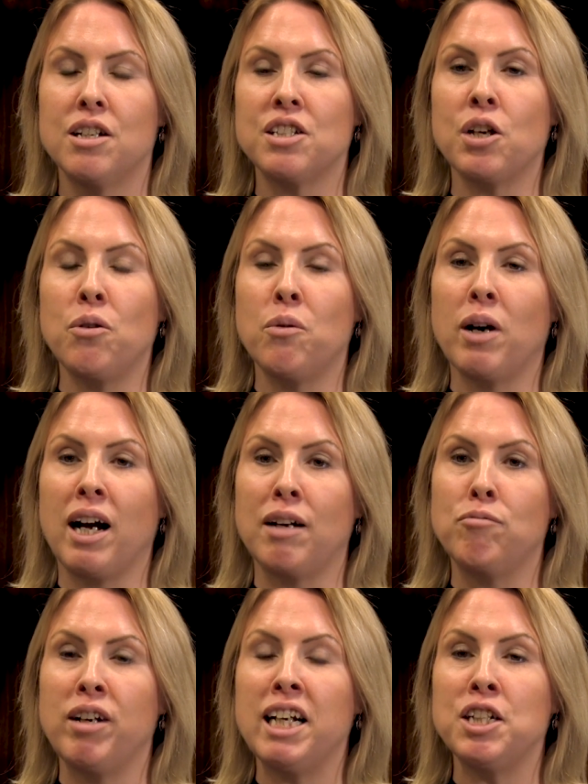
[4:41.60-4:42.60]
So
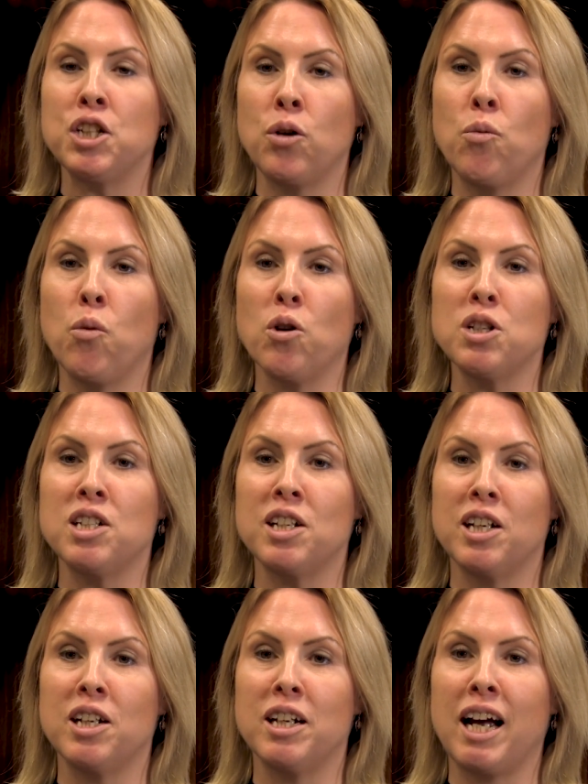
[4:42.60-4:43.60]
I really don't want
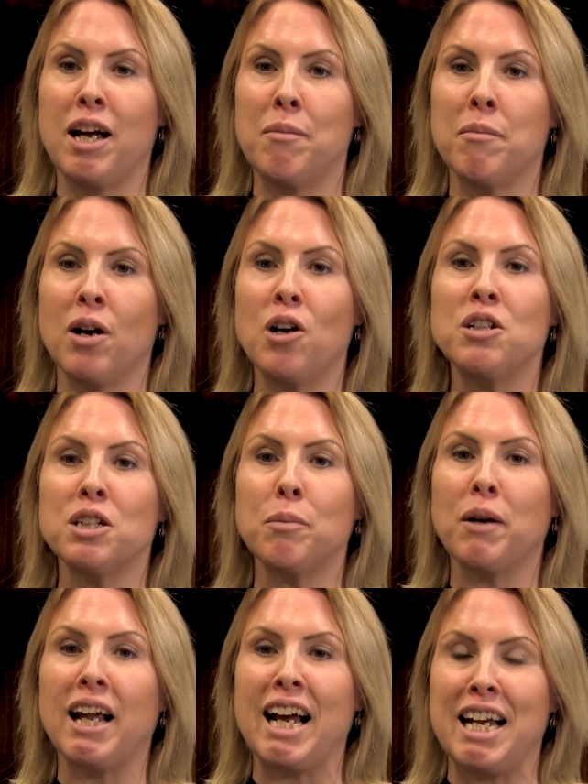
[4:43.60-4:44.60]
to um,
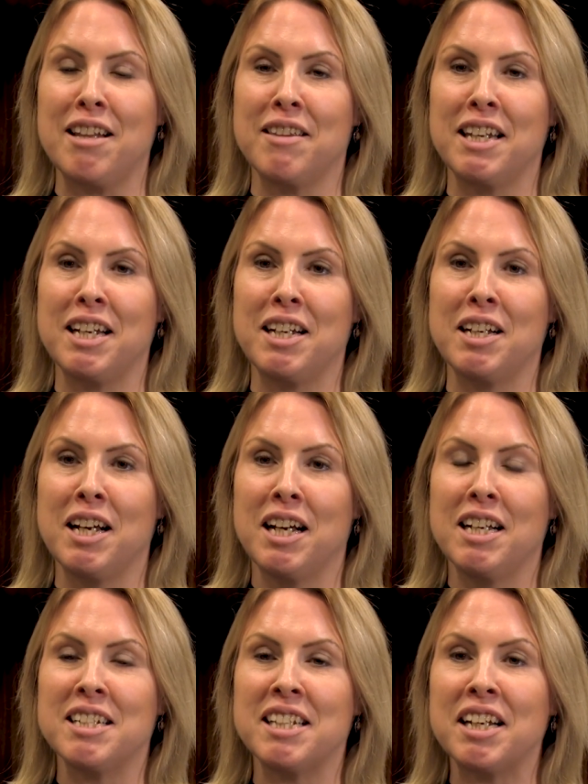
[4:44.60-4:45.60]
underplay the
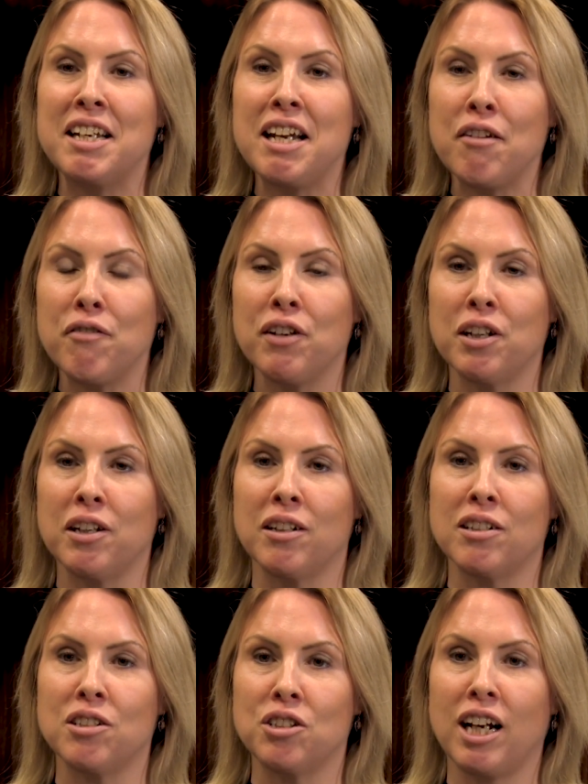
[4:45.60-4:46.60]

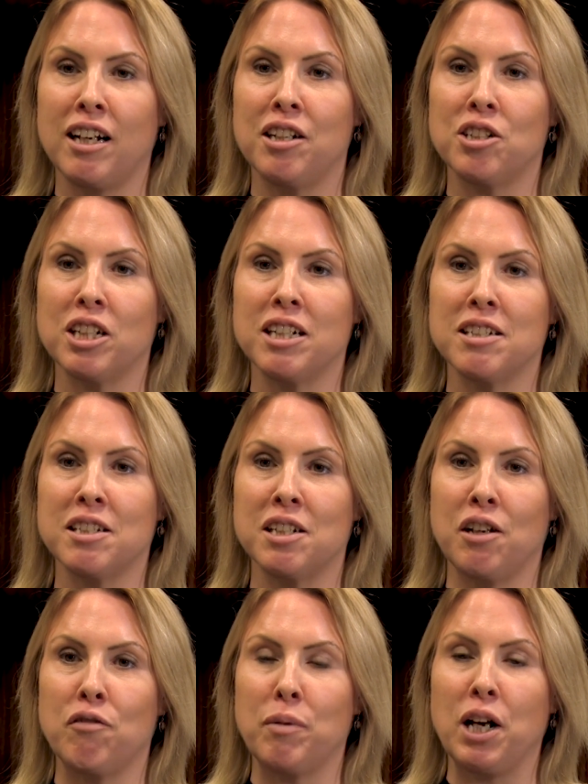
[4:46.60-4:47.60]
significant challenges
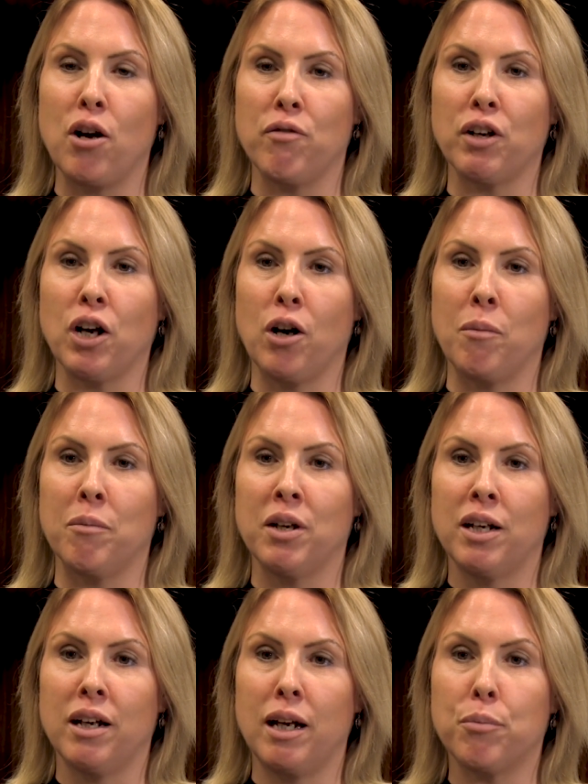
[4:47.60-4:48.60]
that have been overcome
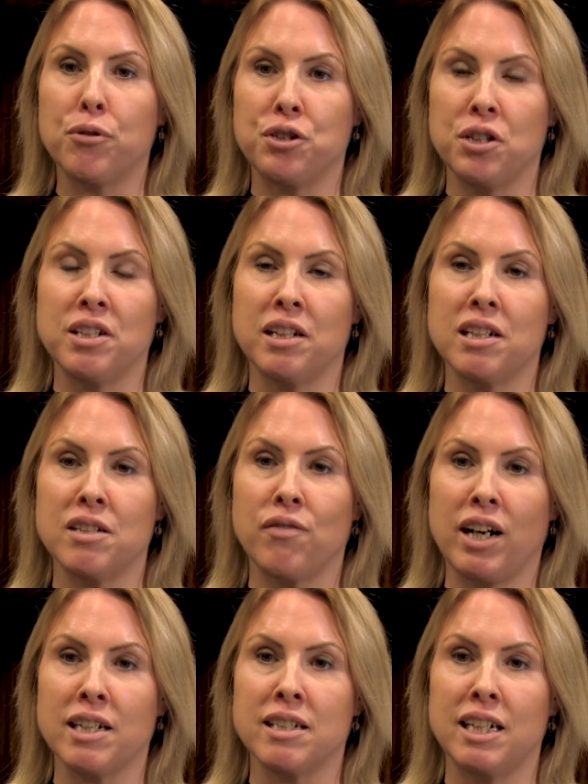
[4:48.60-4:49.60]
in producing this
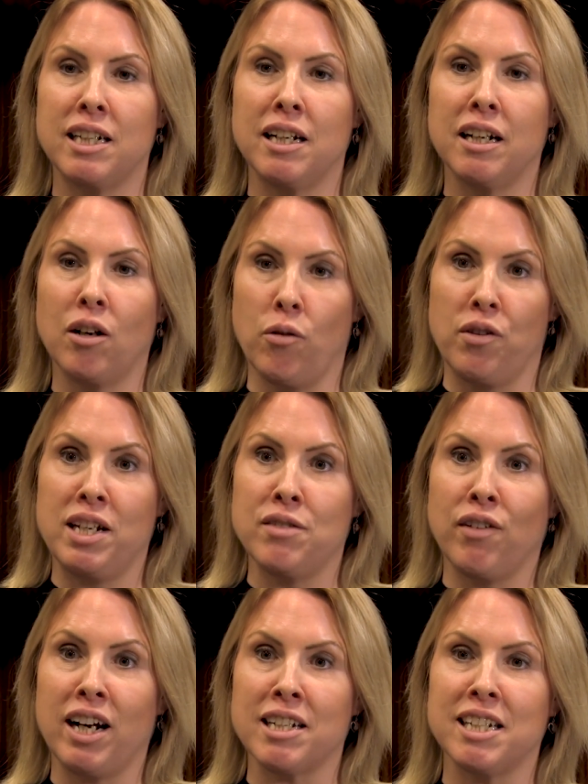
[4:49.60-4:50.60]
vaccine or
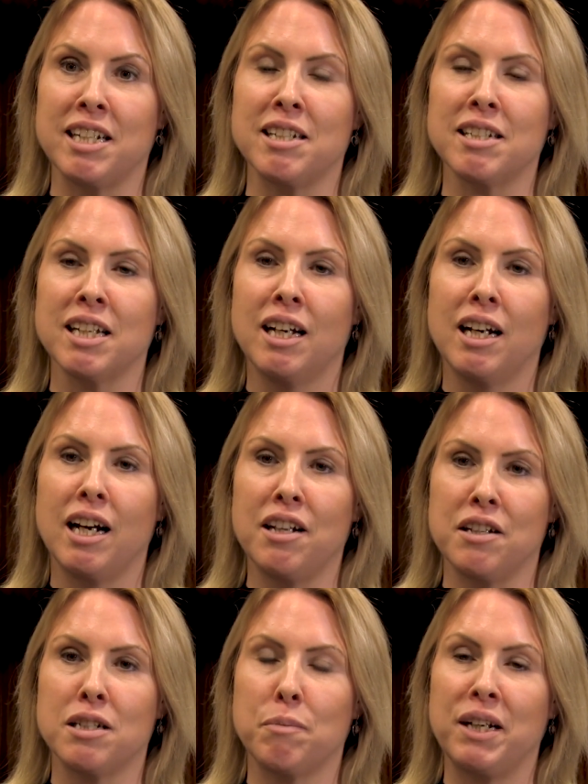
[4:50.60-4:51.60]
these vaccines
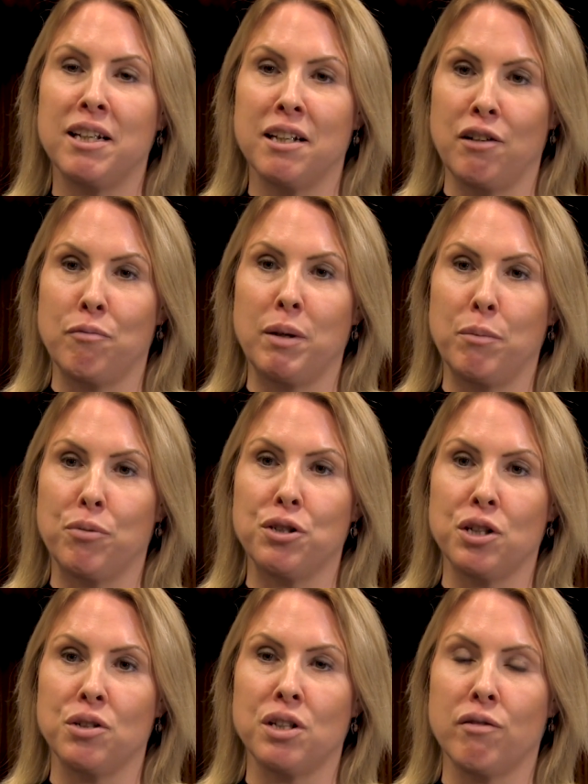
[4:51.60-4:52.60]
at the speed that have been
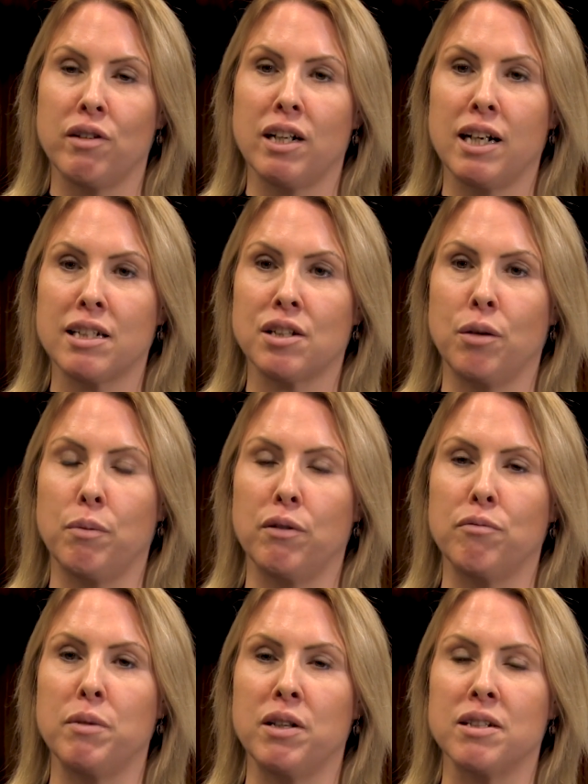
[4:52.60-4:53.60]
produced over the last couple
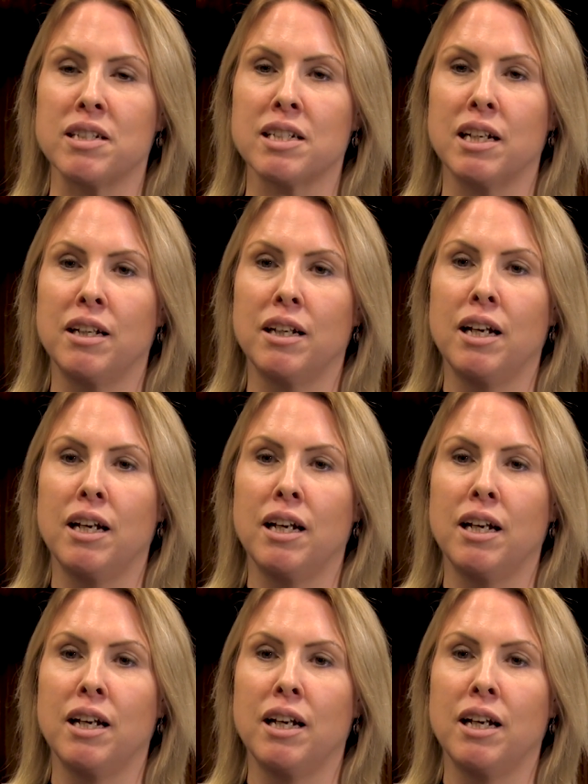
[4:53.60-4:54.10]
of months.